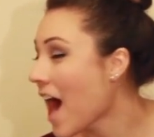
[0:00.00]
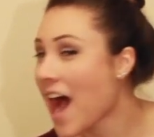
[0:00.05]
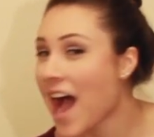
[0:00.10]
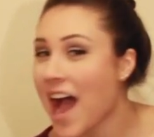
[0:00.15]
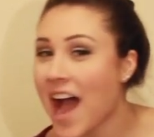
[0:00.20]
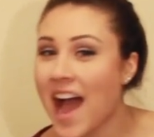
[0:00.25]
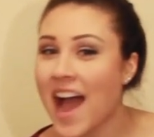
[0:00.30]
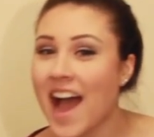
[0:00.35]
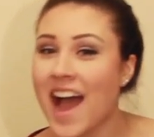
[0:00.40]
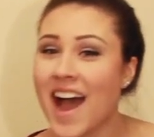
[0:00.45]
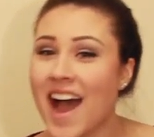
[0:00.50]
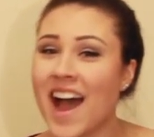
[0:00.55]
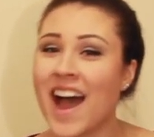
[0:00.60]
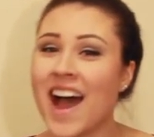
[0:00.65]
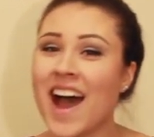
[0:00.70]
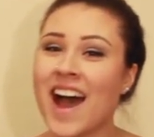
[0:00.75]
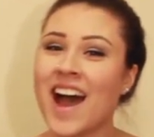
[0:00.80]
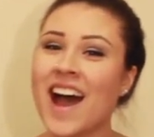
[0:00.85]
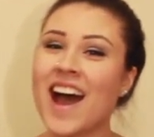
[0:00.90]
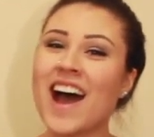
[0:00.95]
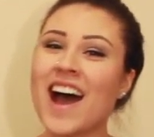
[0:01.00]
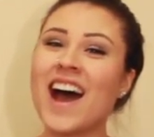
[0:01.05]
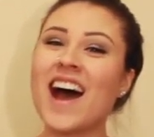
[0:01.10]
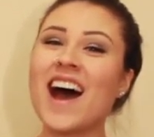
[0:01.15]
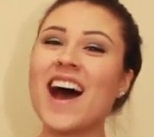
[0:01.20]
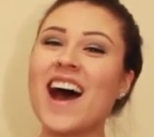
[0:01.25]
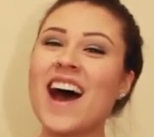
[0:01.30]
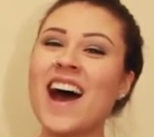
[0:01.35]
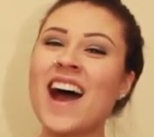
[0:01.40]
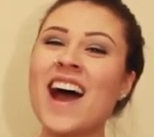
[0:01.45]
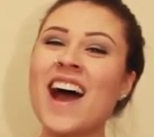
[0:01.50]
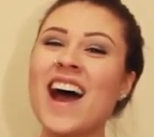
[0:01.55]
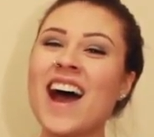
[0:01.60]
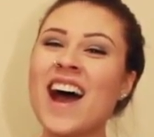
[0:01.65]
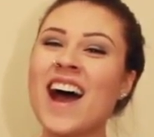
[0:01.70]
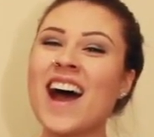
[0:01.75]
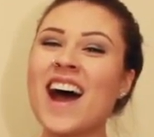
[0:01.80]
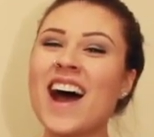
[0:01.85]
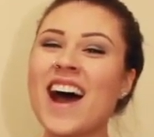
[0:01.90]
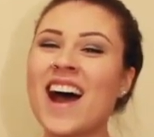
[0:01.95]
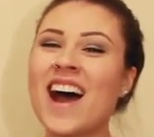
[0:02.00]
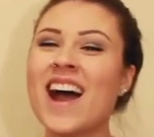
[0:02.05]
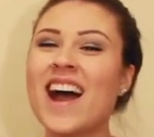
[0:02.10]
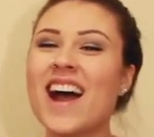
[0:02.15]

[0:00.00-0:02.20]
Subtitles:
(not speaking)